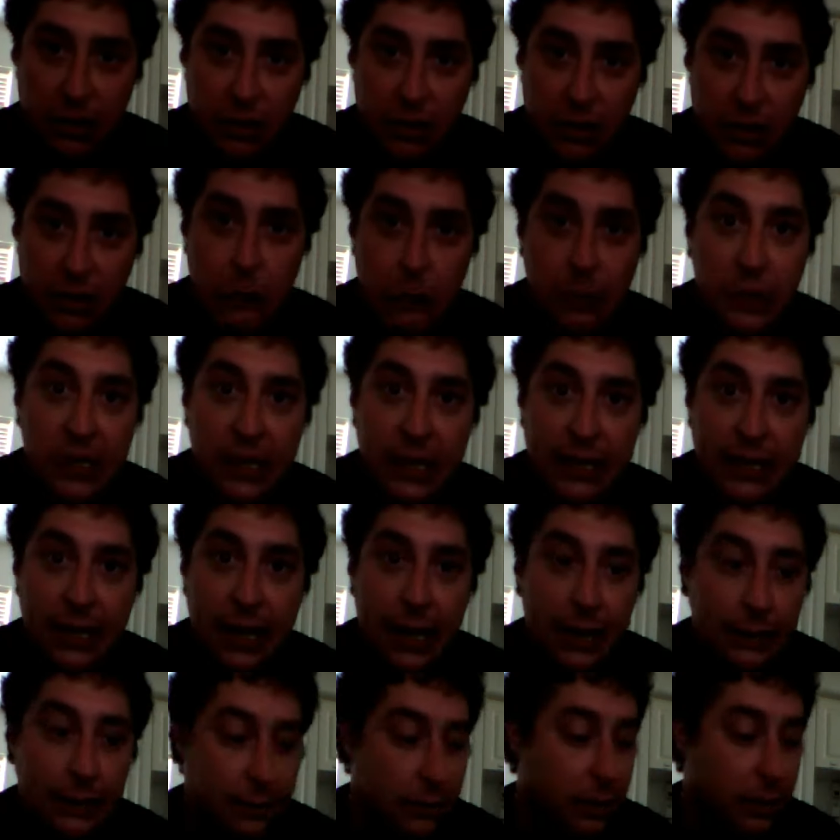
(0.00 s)
It really
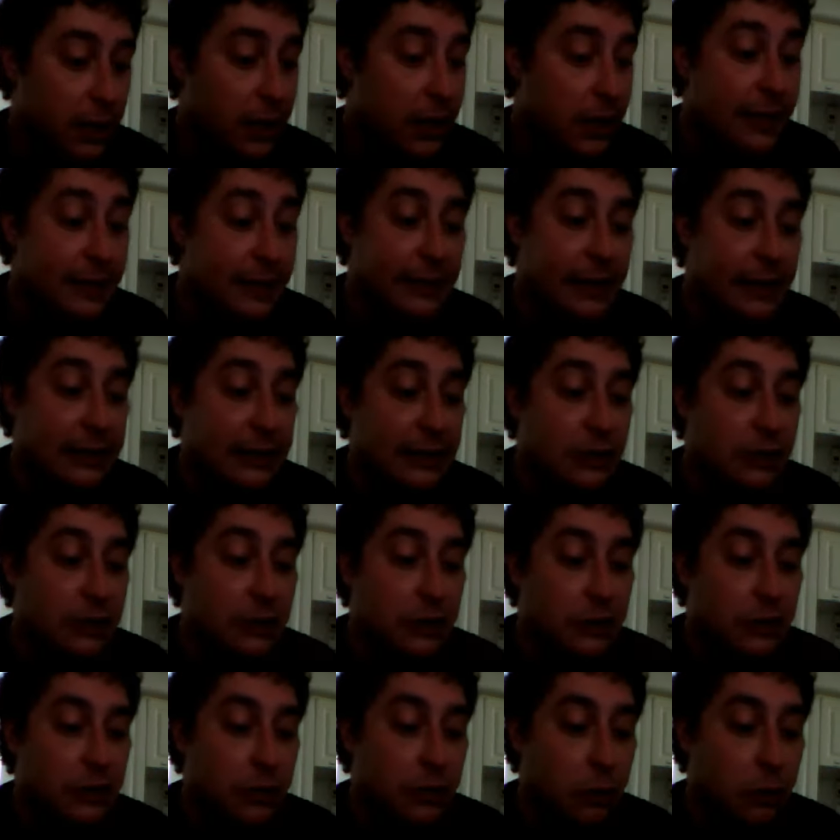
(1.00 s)
does. This is